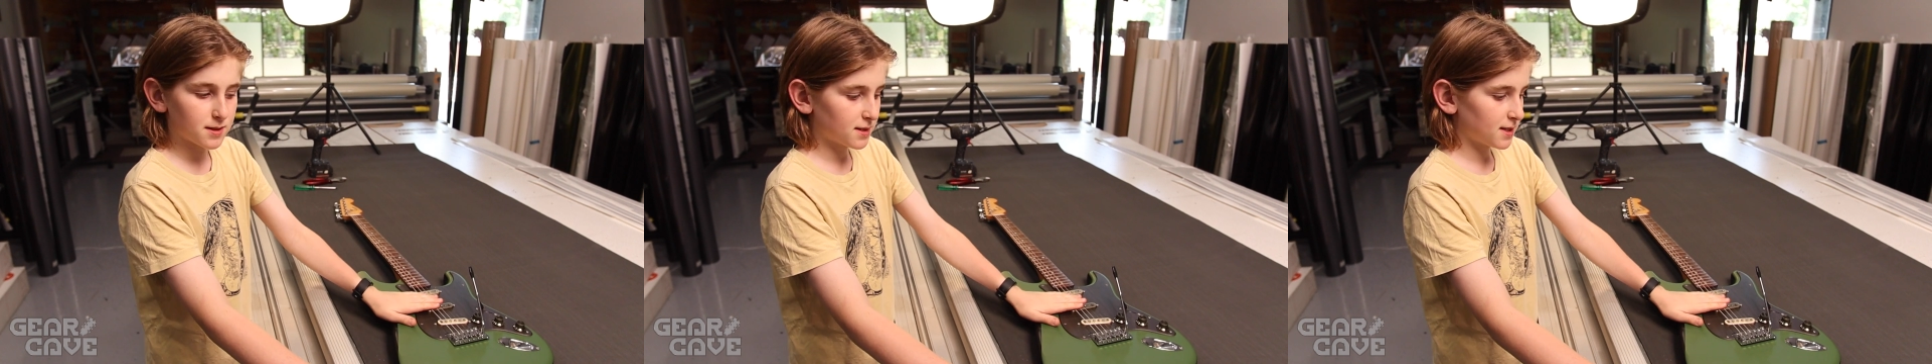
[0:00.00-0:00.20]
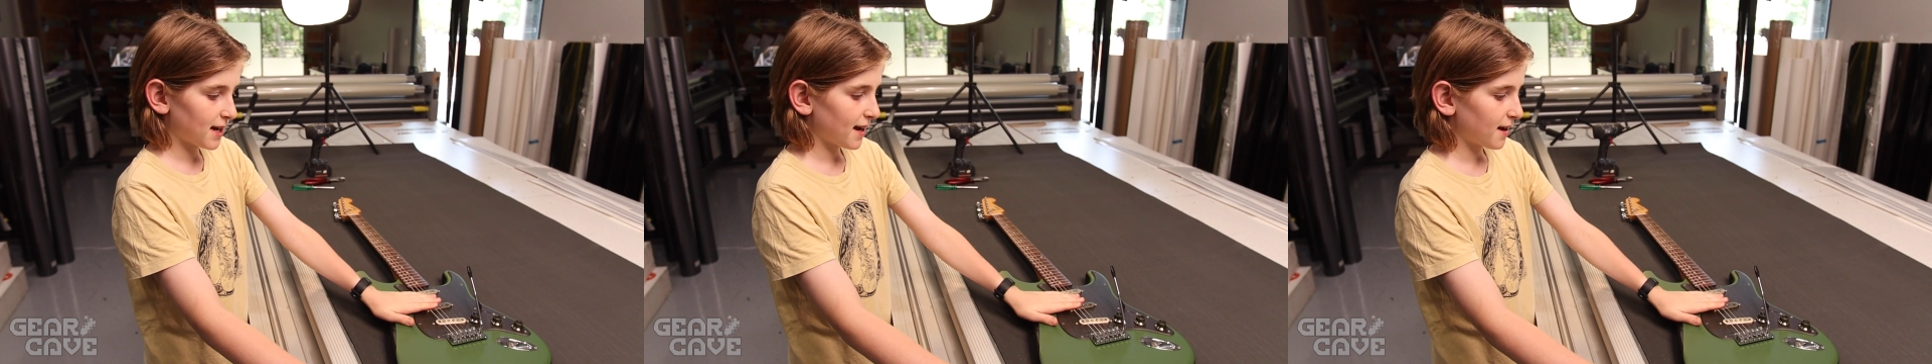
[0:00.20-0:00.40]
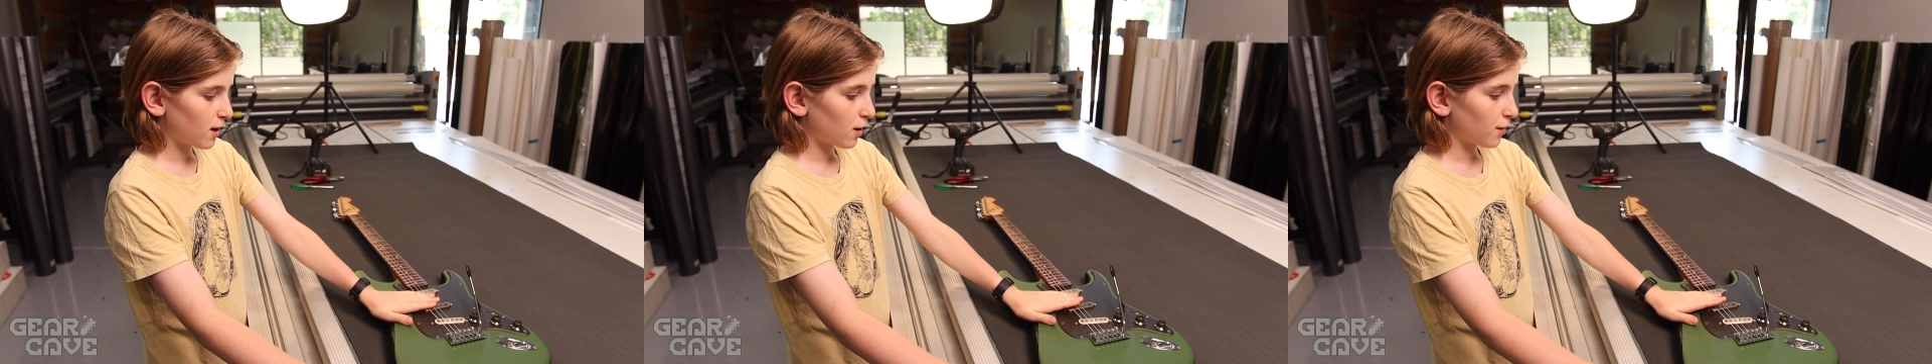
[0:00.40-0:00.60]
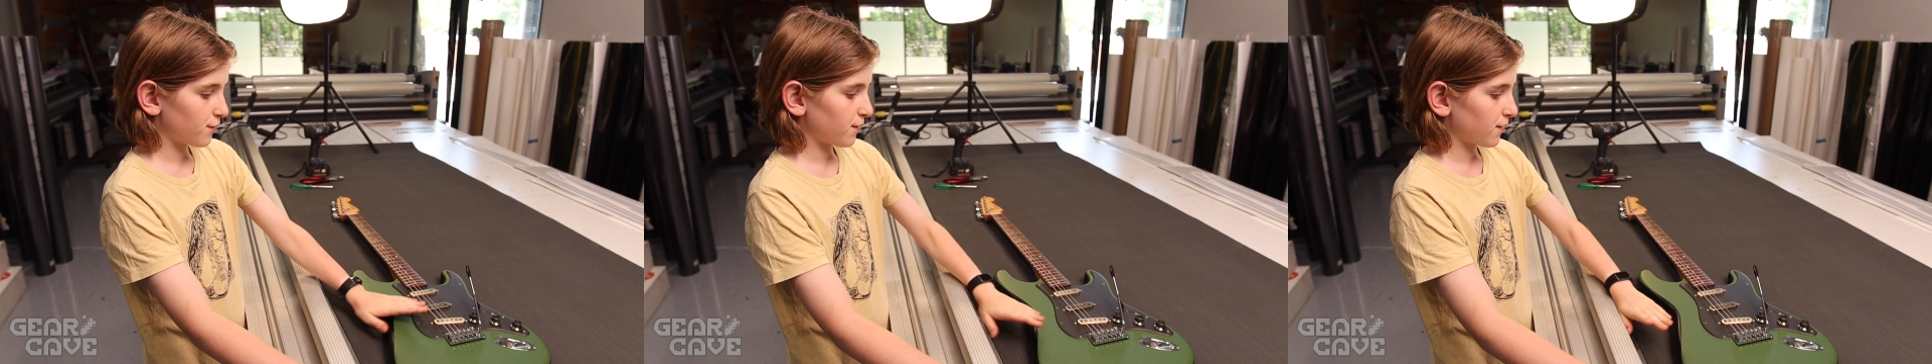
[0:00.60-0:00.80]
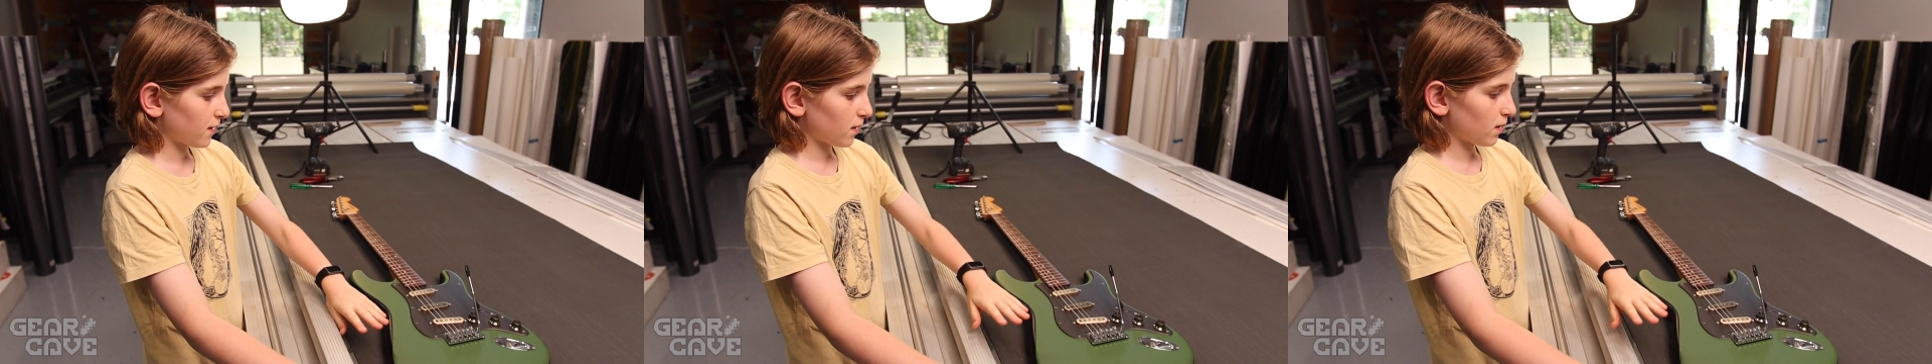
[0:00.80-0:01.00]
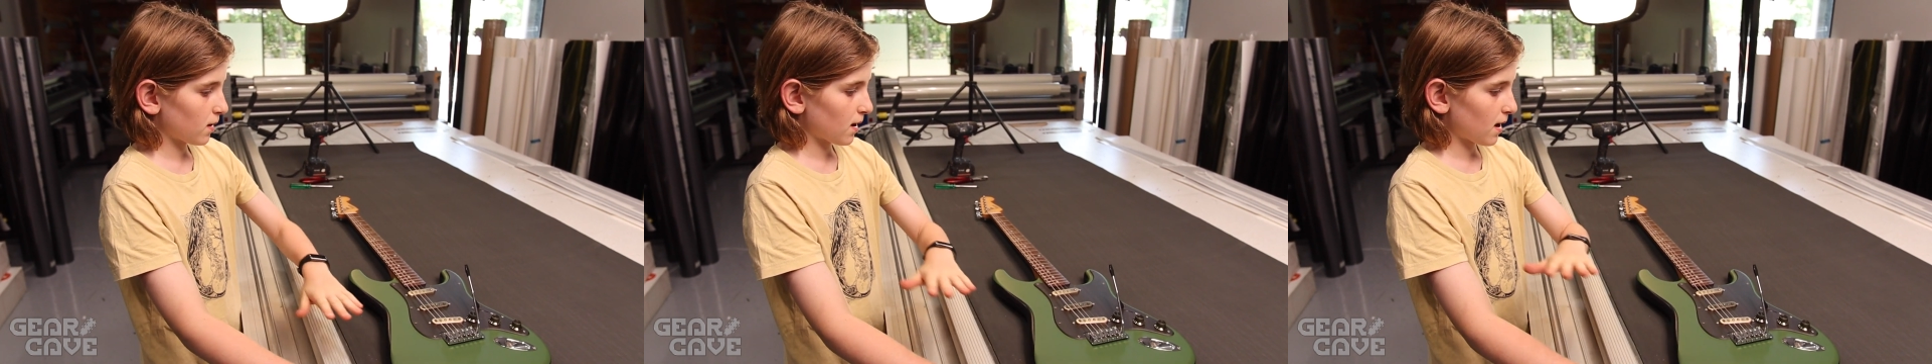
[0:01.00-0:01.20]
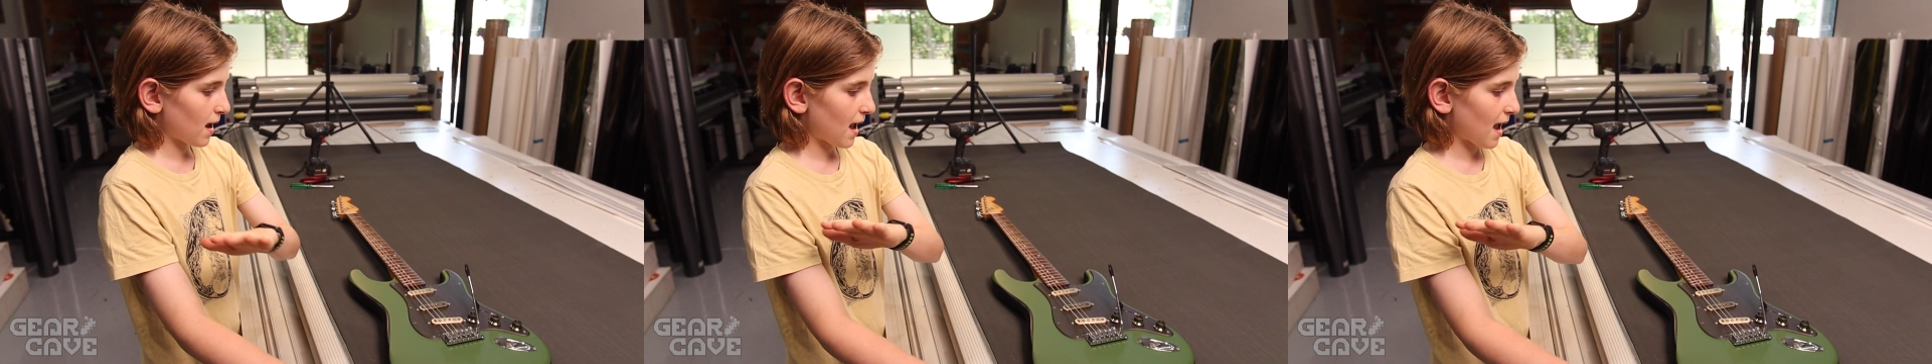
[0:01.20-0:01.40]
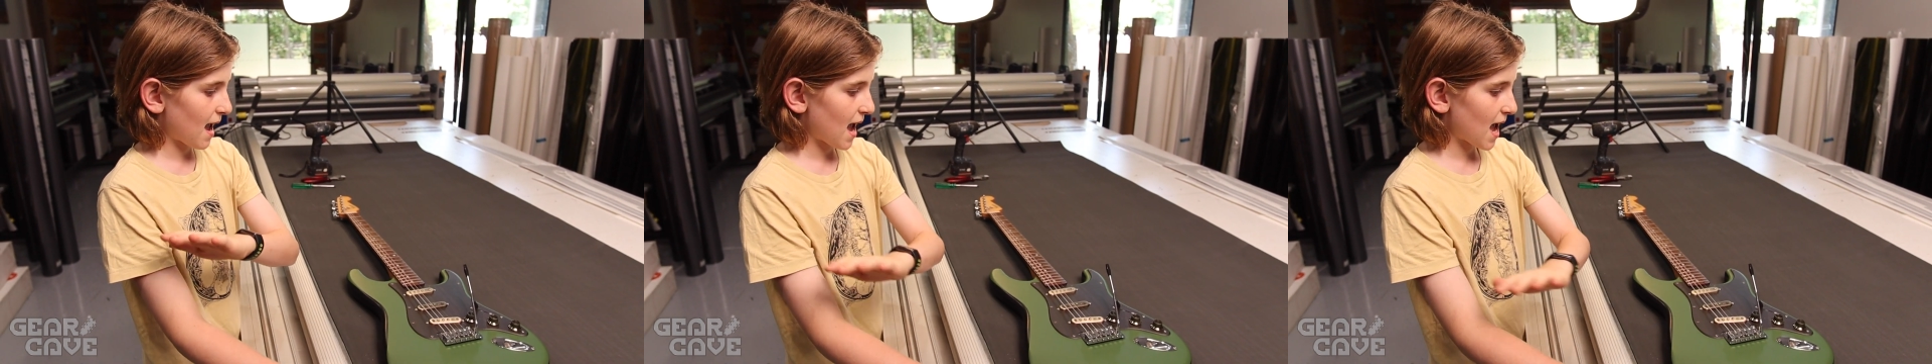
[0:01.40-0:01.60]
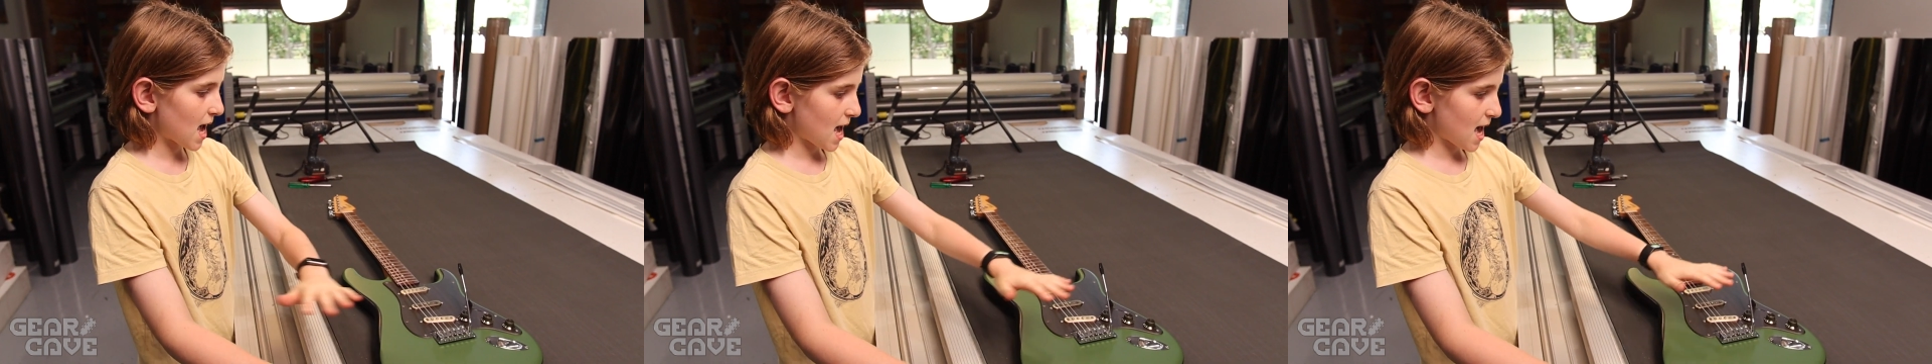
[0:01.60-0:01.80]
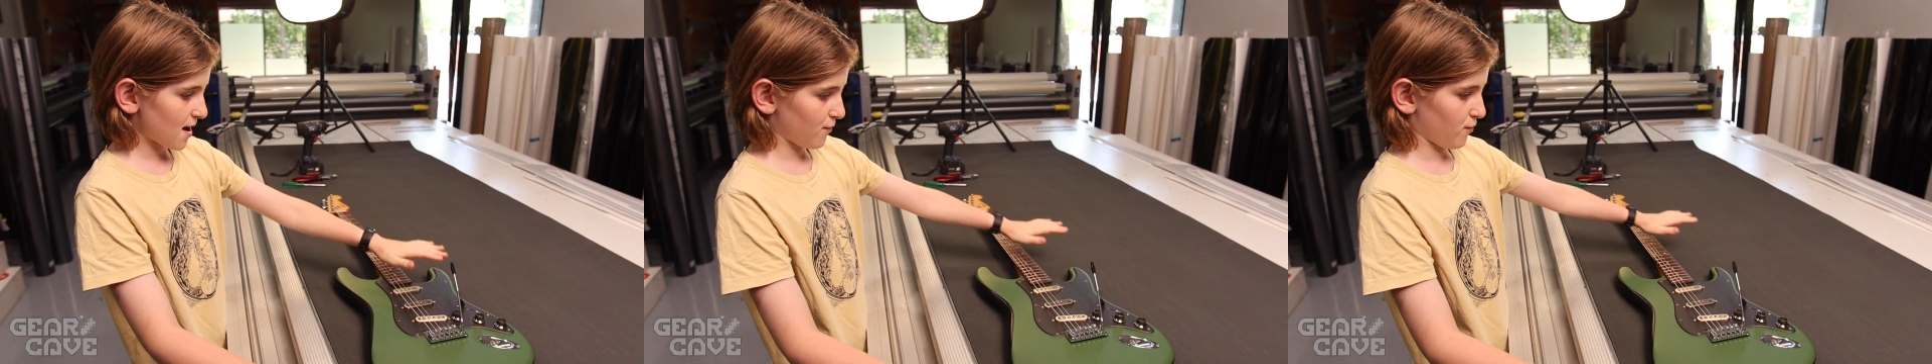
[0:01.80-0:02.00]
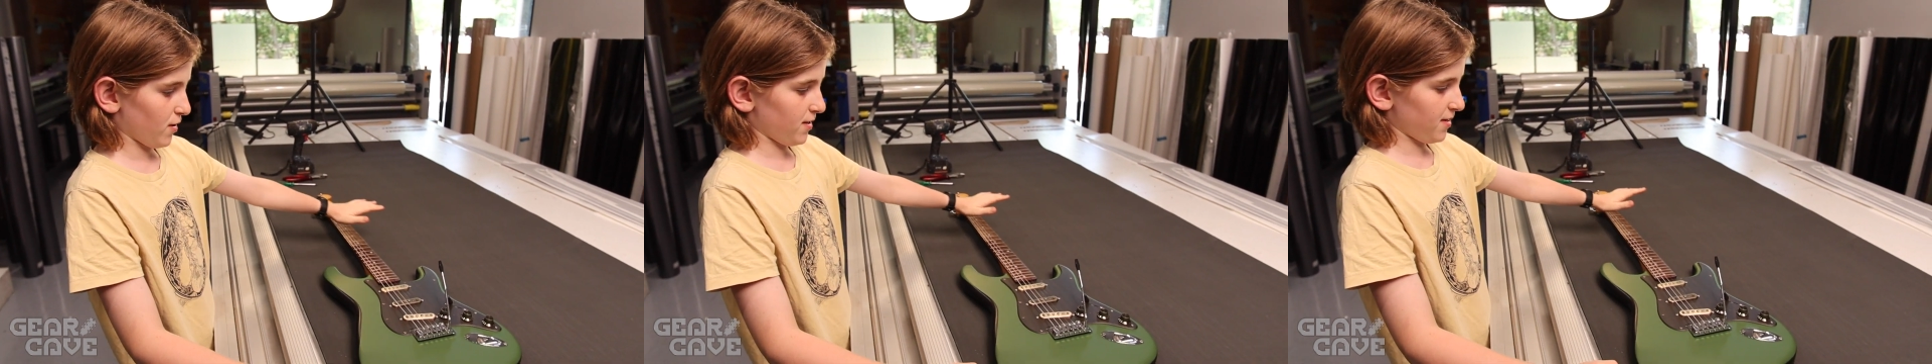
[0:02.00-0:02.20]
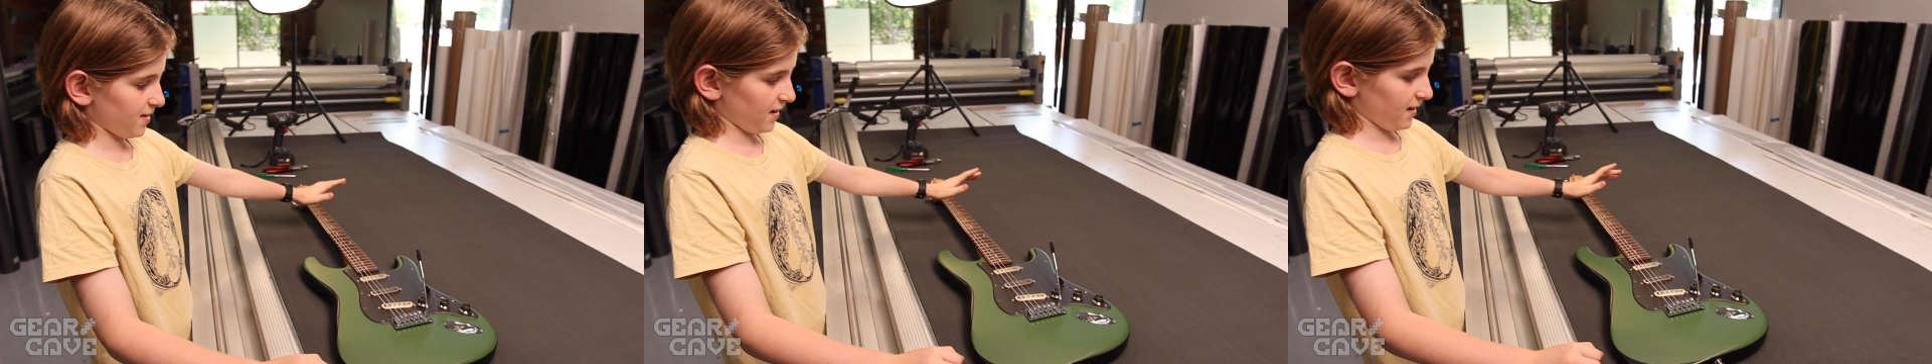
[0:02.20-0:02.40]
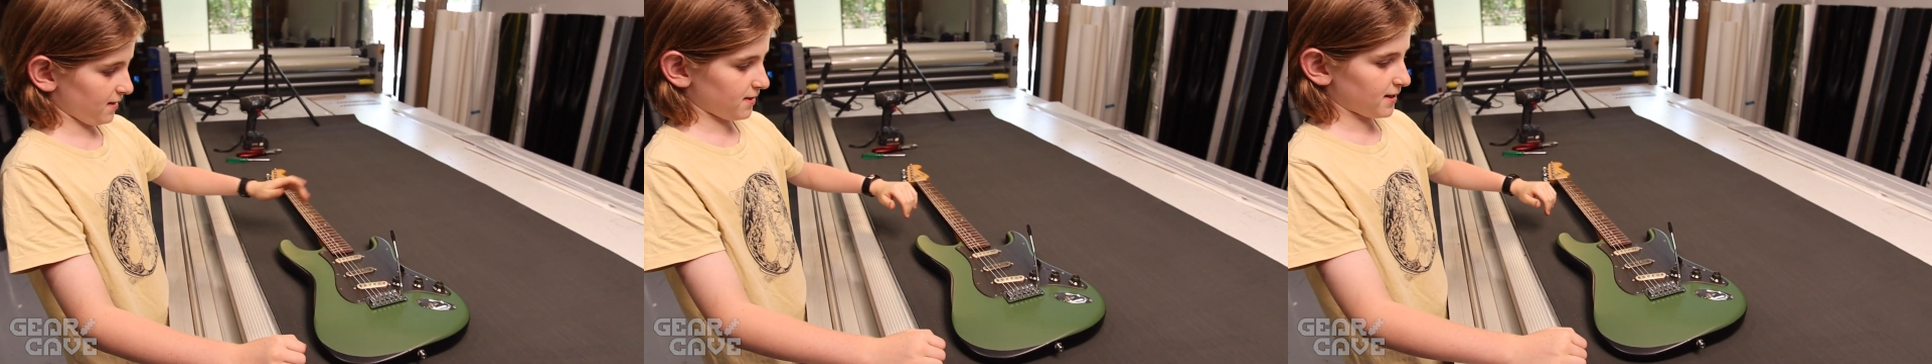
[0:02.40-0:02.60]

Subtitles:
take off everything